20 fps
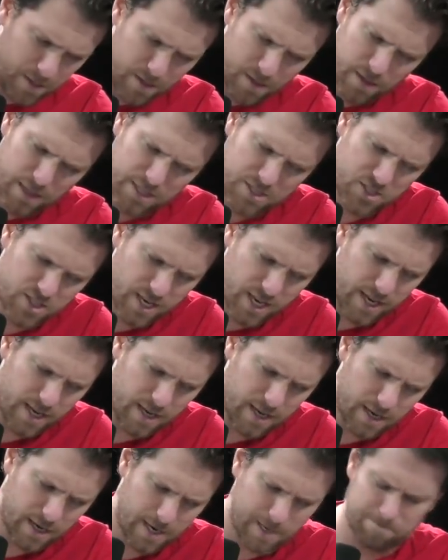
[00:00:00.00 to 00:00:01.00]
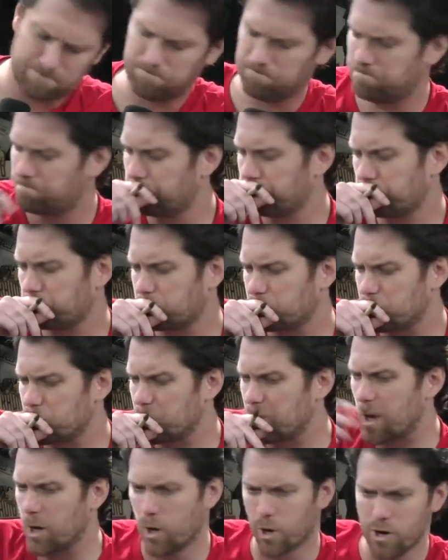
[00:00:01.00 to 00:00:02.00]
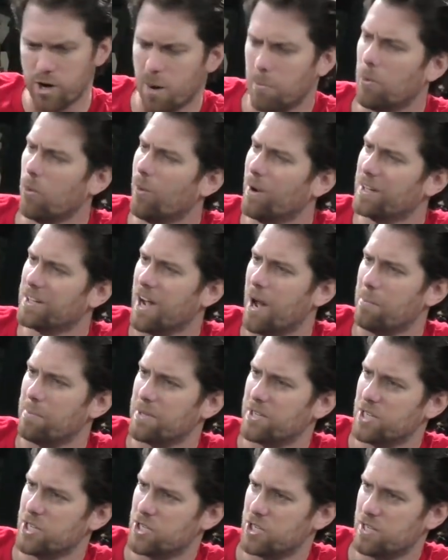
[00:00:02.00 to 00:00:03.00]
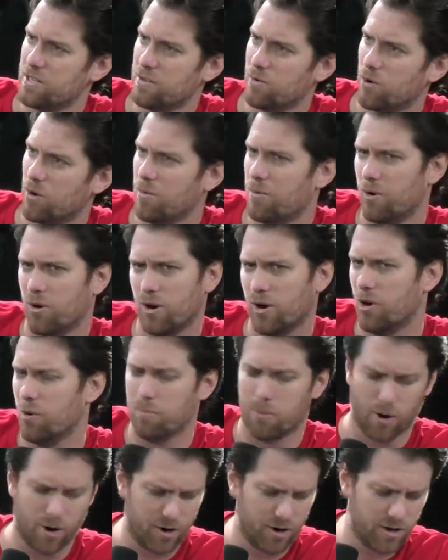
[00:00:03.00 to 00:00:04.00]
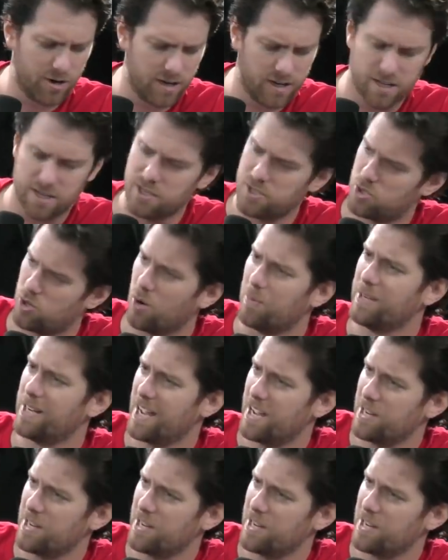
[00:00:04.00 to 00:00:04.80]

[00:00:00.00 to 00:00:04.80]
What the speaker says: let's say her number one competition or her partner, Stormy Daniels.